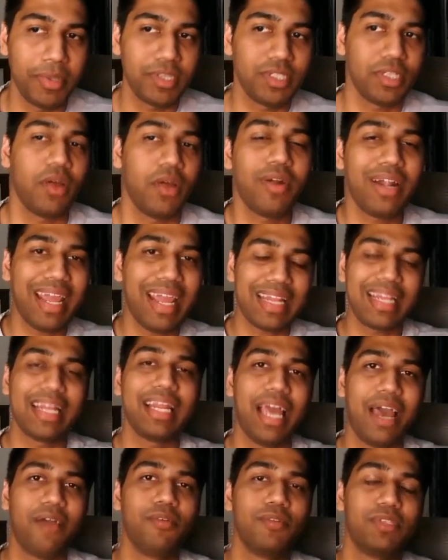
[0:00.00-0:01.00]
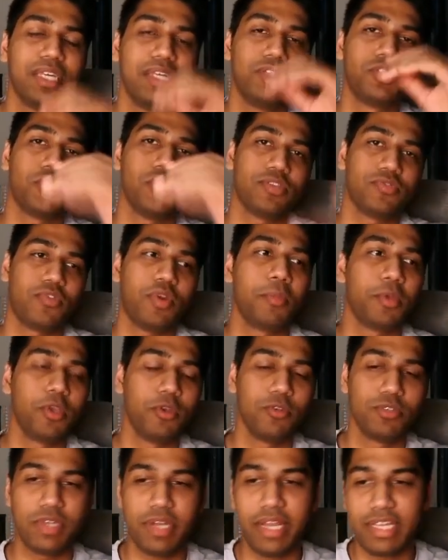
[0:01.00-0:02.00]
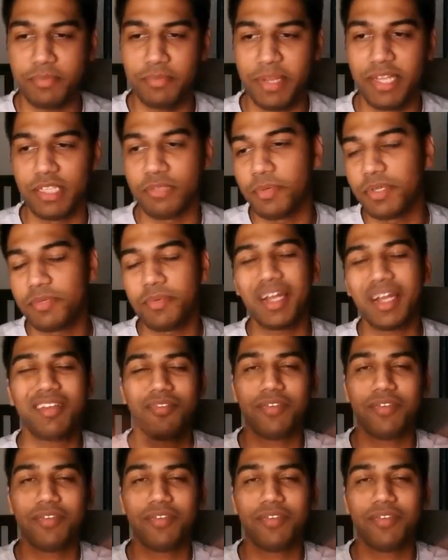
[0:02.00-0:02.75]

Now technically I would say, just from a user experience perspective,